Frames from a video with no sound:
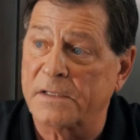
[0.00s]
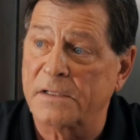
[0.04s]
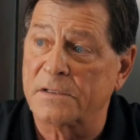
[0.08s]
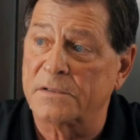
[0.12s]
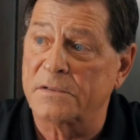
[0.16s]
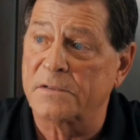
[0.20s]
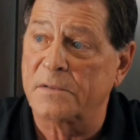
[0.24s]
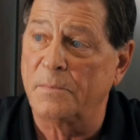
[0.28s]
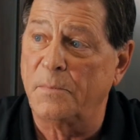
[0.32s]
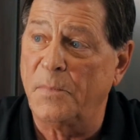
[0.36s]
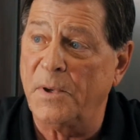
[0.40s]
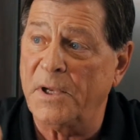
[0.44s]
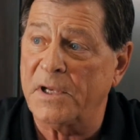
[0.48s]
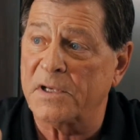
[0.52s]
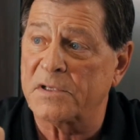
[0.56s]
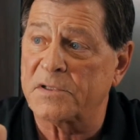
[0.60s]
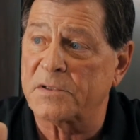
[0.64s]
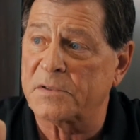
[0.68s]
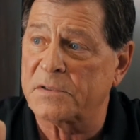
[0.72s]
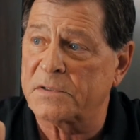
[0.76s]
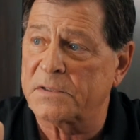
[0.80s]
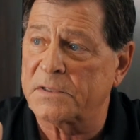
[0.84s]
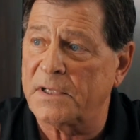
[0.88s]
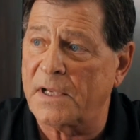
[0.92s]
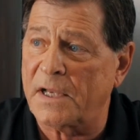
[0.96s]
because the
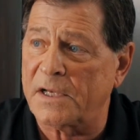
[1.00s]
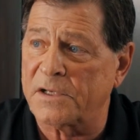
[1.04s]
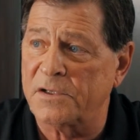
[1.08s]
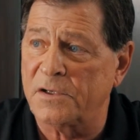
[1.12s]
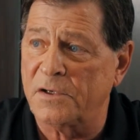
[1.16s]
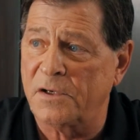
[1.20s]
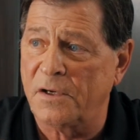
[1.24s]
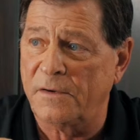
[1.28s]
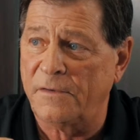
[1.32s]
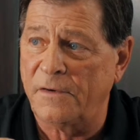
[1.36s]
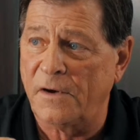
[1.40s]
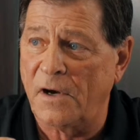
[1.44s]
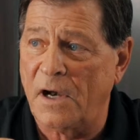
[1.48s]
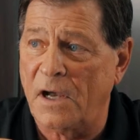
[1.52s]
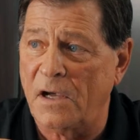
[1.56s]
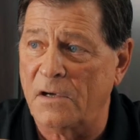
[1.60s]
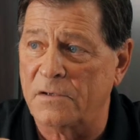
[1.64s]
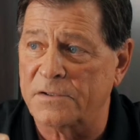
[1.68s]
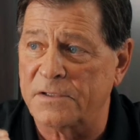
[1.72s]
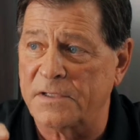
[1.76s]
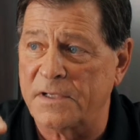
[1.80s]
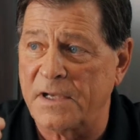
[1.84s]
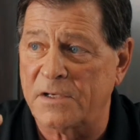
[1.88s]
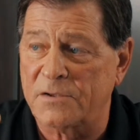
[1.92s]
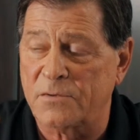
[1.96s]
biggest section of your
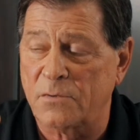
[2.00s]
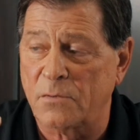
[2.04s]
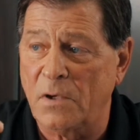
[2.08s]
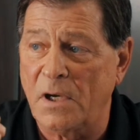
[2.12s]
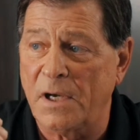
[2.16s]
house that's